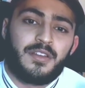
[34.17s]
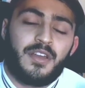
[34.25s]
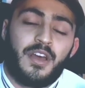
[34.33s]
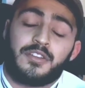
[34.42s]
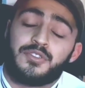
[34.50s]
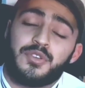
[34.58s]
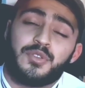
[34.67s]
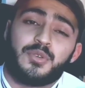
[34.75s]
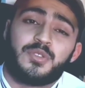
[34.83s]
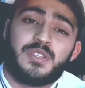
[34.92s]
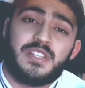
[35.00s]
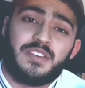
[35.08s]
Her two
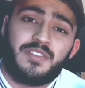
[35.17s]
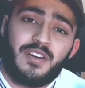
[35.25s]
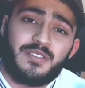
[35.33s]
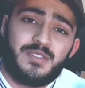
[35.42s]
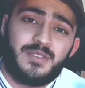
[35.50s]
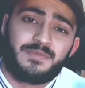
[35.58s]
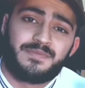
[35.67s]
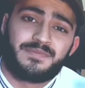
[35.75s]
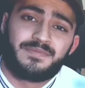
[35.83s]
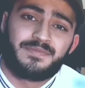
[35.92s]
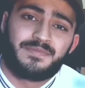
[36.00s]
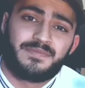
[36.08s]
daughters live out
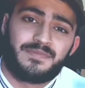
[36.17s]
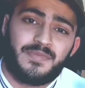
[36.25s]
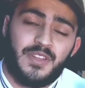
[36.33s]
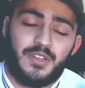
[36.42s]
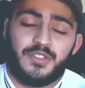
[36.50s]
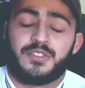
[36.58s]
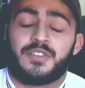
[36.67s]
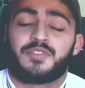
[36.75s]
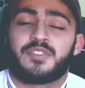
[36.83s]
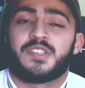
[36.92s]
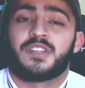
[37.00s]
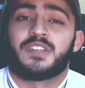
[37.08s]
in
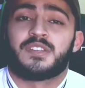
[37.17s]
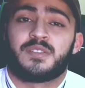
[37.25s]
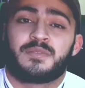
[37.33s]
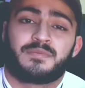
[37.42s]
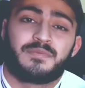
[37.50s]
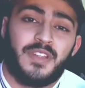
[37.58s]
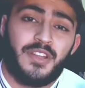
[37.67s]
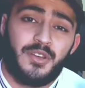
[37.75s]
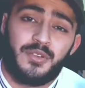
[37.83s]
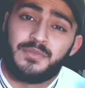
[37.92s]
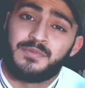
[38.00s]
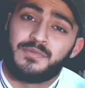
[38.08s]
different cities. They
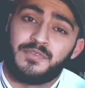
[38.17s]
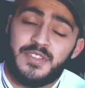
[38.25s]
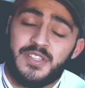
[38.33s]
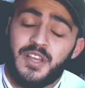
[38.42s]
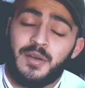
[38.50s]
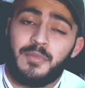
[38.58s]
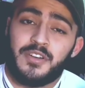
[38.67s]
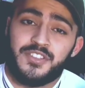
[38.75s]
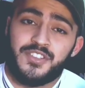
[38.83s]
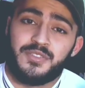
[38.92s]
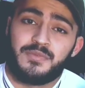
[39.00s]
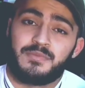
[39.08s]
don't visit her
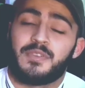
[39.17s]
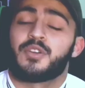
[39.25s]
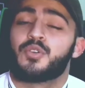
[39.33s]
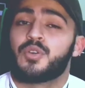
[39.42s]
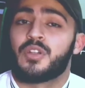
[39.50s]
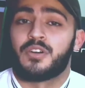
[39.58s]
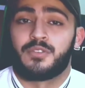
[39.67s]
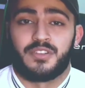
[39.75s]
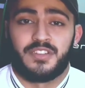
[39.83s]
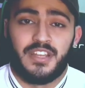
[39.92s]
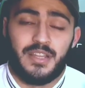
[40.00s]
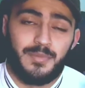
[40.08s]
much, but call her on a
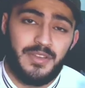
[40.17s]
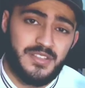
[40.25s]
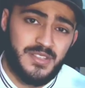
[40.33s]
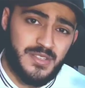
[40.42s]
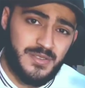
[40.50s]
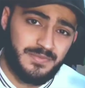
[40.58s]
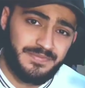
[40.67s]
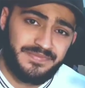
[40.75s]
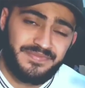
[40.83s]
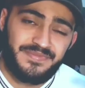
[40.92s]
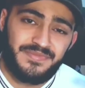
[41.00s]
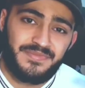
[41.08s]
daily basis,
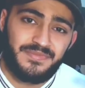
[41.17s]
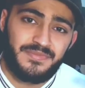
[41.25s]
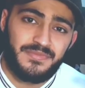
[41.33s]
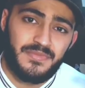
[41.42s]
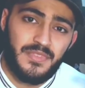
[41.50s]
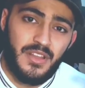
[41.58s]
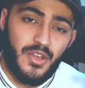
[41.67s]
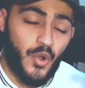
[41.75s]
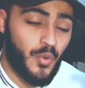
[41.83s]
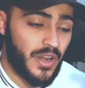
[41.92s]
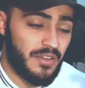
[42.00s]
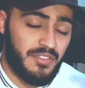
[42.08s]
or
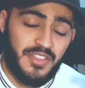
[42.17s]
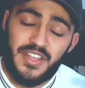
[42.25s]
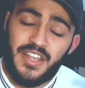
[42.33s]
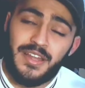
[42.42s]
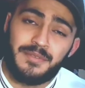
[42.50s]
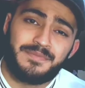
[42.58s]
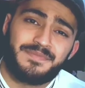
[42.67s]
whenever they can.